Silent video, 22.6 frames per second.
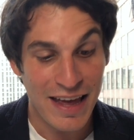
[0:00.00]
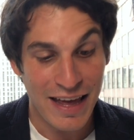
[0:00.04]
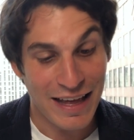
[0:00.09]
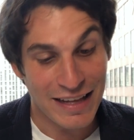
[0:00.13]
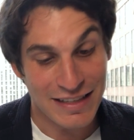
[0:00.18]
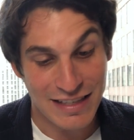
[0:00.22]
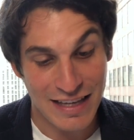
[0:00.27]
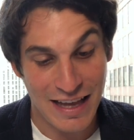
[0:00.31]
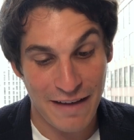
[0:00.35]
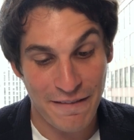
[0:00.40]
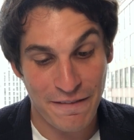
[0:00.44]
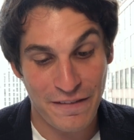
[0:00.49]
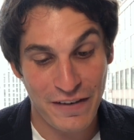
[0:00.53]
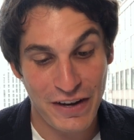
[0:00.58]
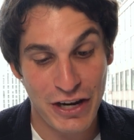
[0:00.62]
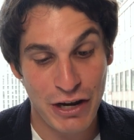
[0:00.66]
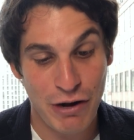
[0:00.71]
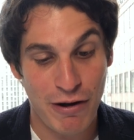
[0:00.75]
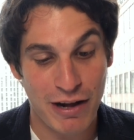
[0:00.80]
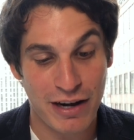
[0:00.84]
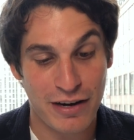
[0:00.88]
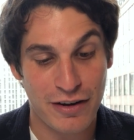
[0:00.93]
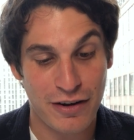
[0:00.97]
It's a
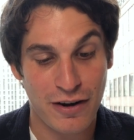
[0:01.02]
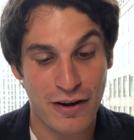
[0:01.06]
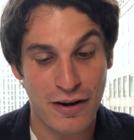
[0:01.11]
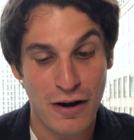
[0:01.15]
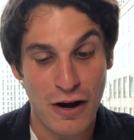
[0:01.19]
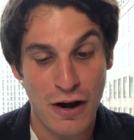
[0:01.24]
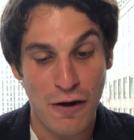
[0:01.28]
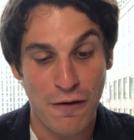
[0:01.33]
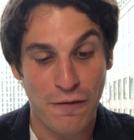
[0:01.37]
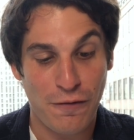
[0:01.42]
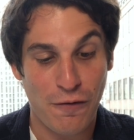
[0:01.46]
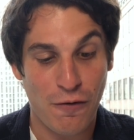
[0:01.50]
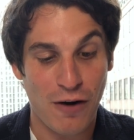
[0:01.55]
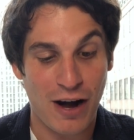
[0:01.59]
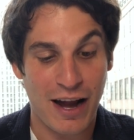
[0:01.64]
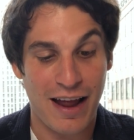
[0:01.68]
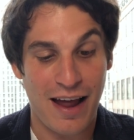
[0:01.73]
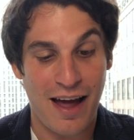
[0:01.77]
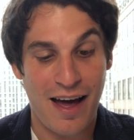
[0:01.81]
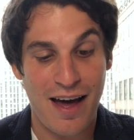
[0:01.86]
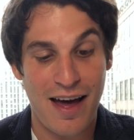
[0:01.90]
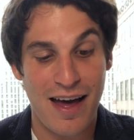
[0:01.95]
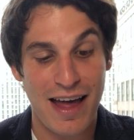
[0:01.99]
video editor for
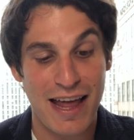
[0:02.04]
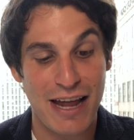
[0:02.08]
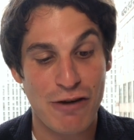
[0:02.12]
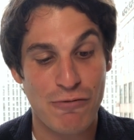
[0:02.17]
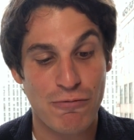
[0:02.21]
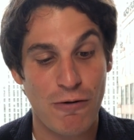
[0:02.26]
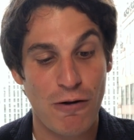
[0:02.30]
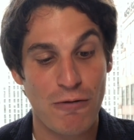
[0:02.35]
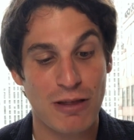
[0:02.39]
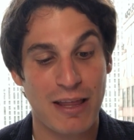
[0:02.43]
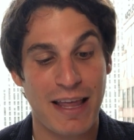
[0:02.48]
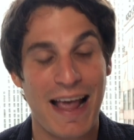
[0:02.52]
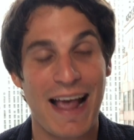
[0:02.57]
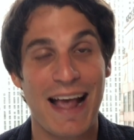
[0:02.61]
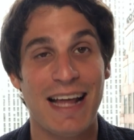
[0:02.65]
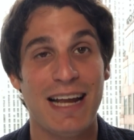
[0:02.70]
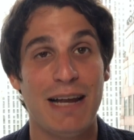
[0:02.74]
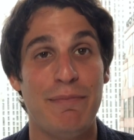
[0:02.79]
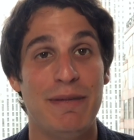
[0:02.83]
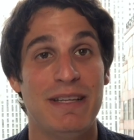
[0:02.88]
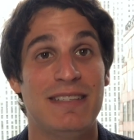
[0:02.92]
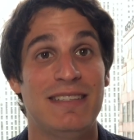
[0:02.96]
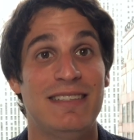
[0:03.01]
a high-growth
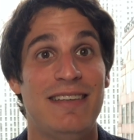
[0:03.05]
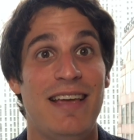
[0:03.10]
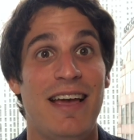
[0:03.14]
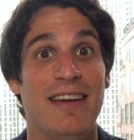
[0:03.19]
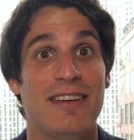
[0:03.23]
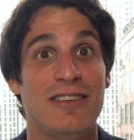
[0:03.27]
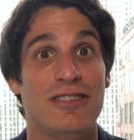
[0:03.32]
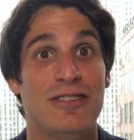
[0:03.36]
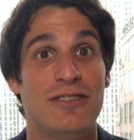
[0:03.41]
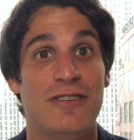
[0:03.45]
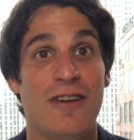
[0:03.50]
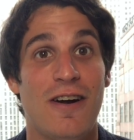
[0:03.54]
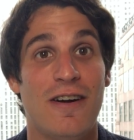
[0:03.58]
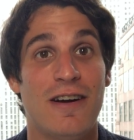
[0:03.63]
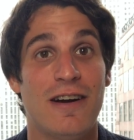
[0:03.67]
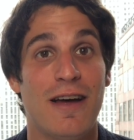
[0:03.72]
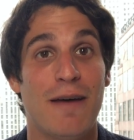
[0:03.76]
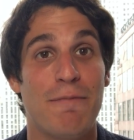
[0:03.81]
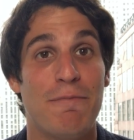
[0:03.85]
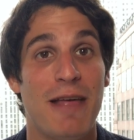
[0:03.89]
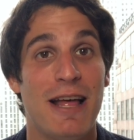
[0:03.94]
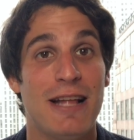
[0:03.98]
cannabis tech startup.